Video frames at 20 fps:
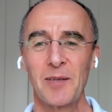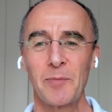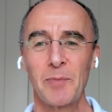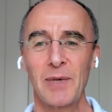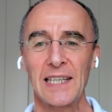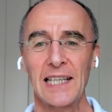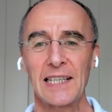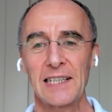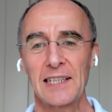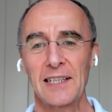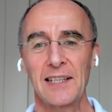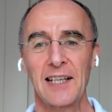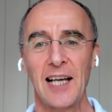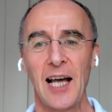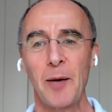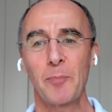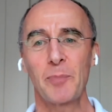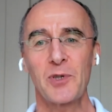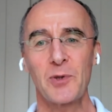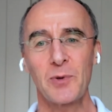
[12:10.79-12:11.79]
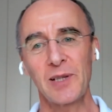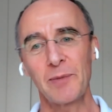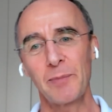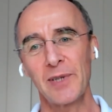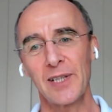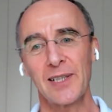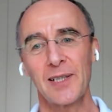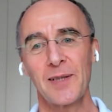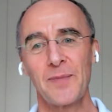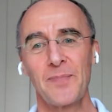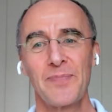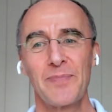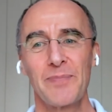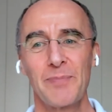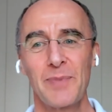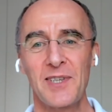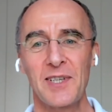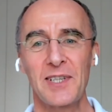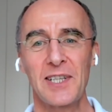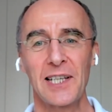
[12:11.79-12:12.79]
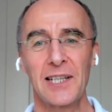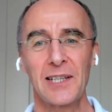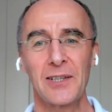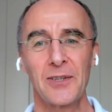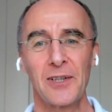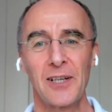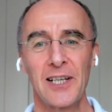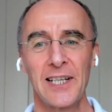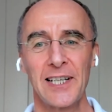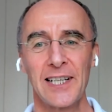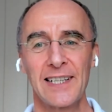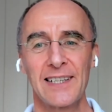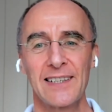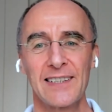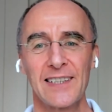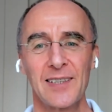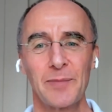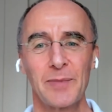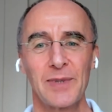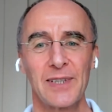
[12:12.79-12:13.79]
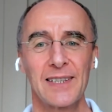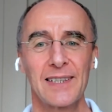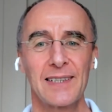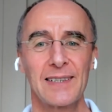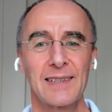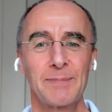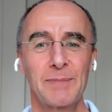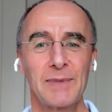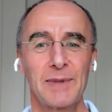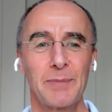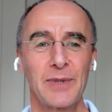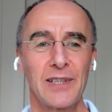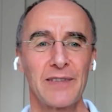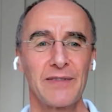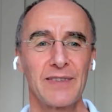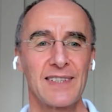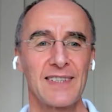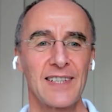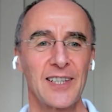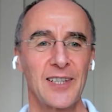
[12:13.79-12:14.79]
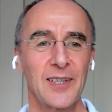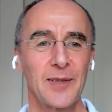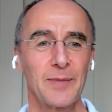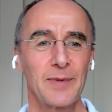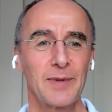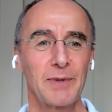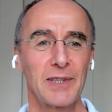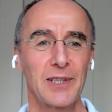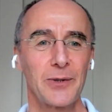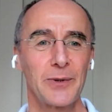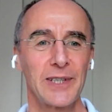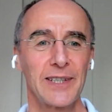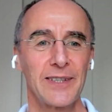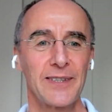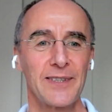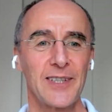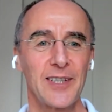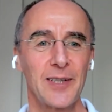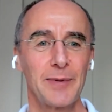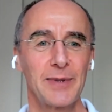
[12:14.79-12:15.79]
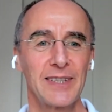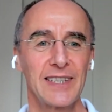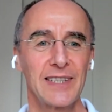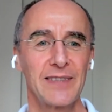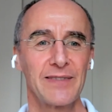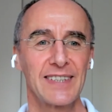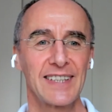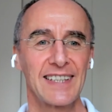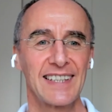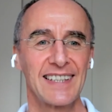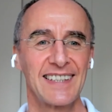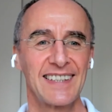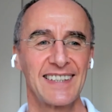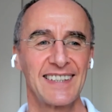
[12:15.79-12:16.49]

make that little gap between my busy day online and then my, my private time and my quieter time in the evening.